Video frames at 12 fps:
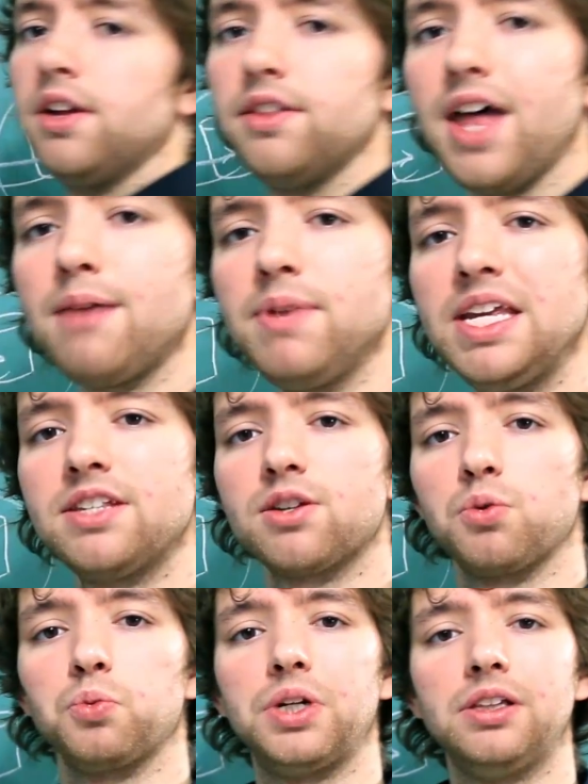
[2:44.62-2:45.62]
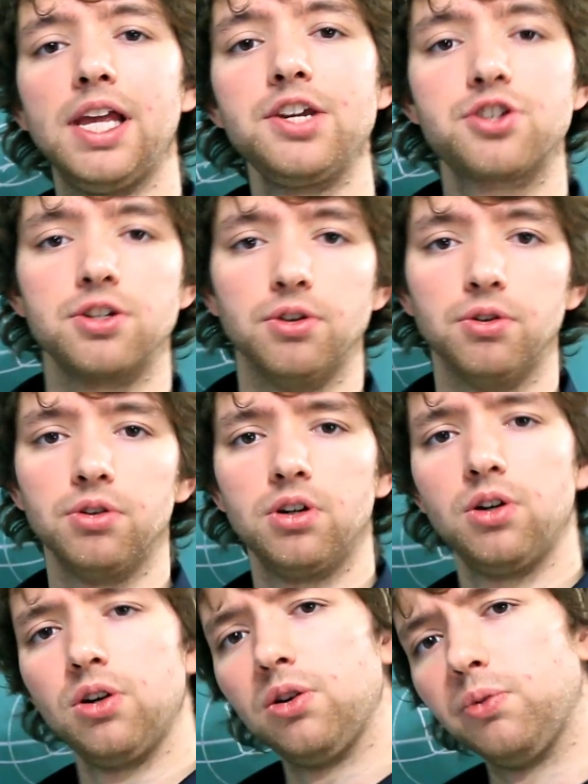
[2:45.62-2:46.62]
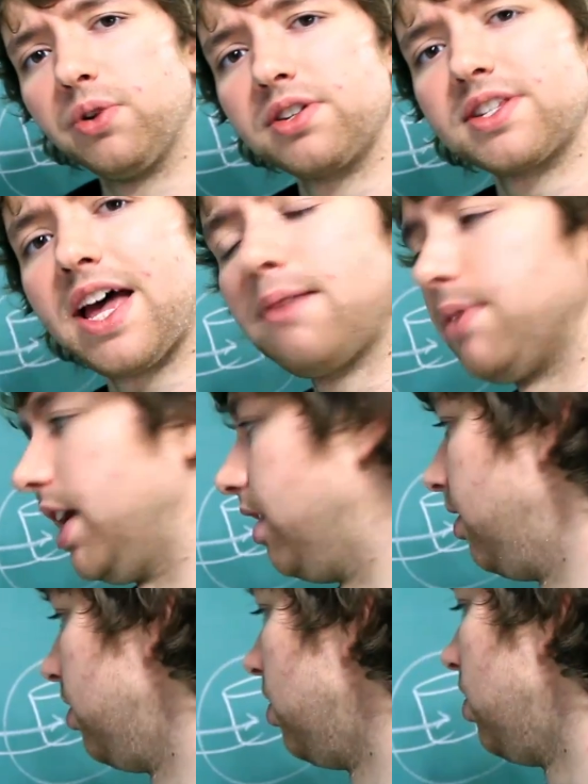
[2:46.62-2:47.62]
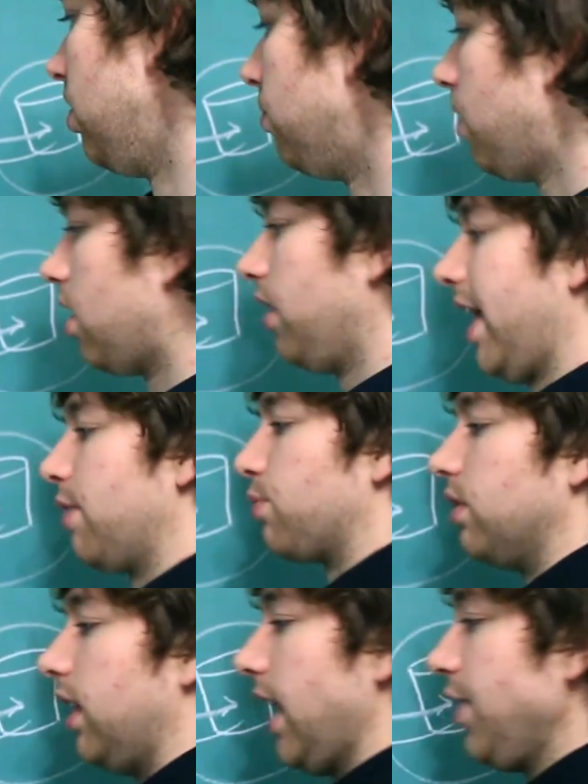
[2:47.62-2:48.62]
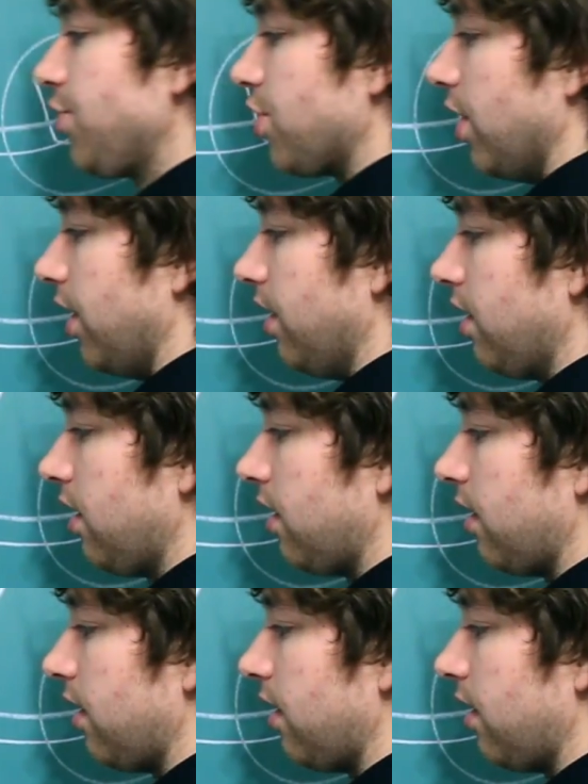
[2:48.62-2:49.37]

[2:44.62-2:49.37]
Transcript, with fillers: That means relational. What does that mean? Well, a relation